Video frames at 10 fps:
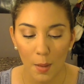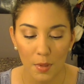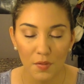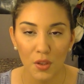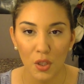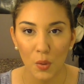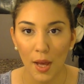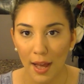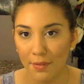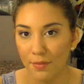even though you
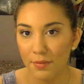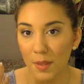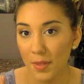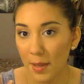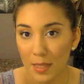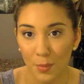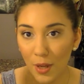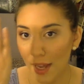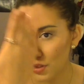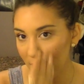have, sometimes people
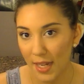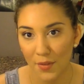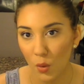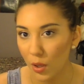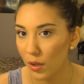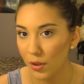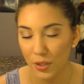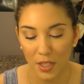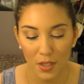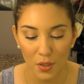just have oil in their
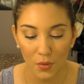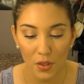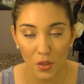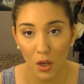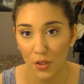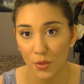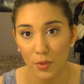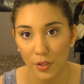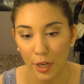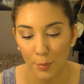T-zone, these are also
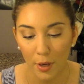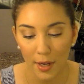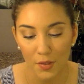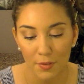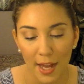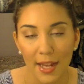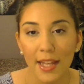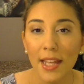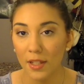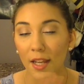really great products for that.
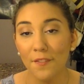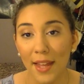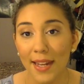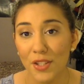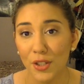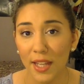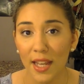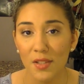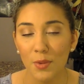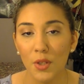If that is your
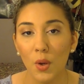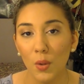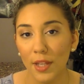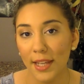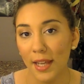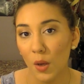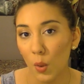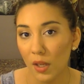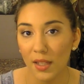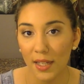case where you only get
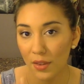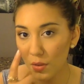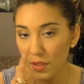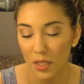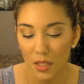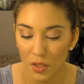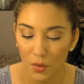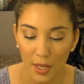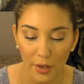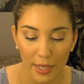oily in those
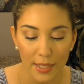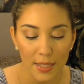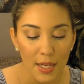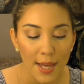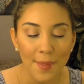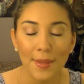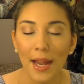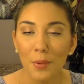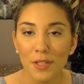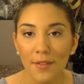T-zone areas, then
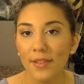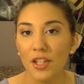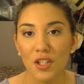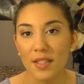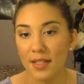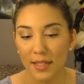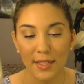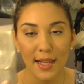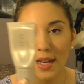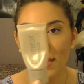I would definitely just stick to
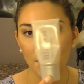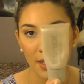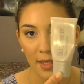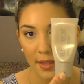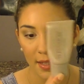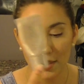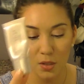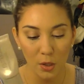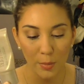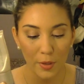getting something like this,
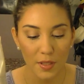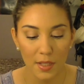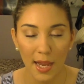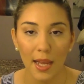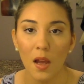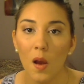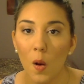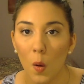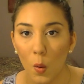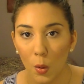Laura Mercier
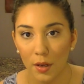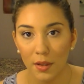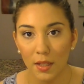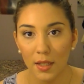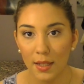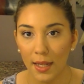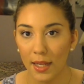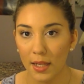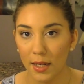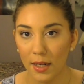or the Clean
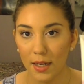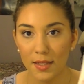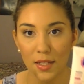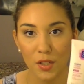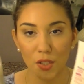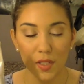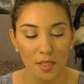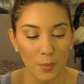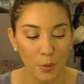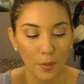and Clear, because these are just
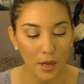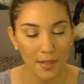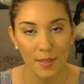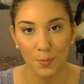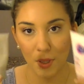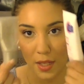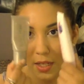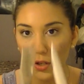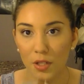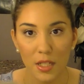simple products to put
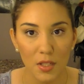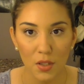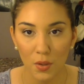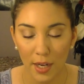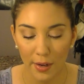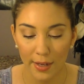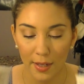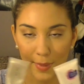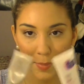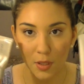in your T-zone
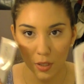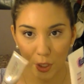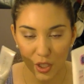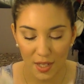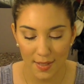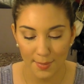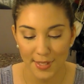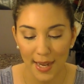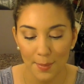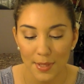area, maybe on your cheeks
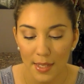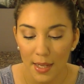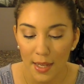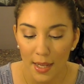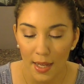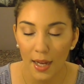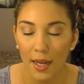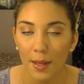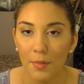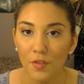sometimes,
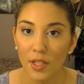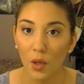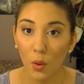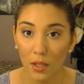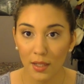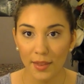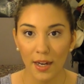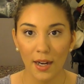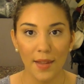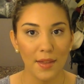if you get oily
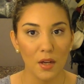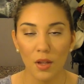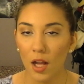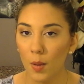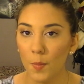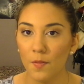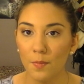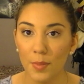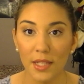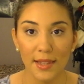there, and that'll help
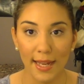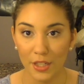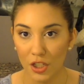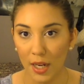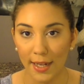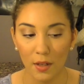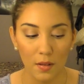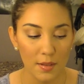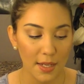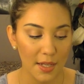beat that shine
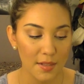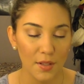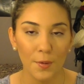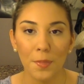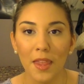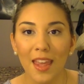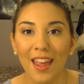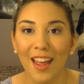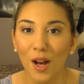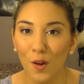all day. So
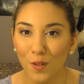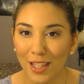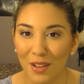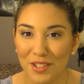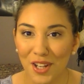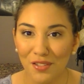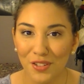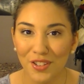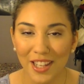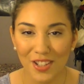hopefully that was
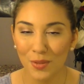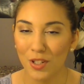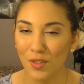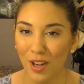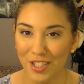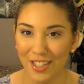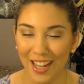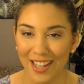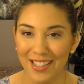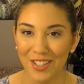helpful. Thanks so much for watching,
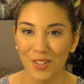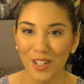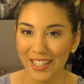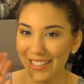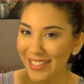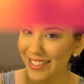guys. Enjoy!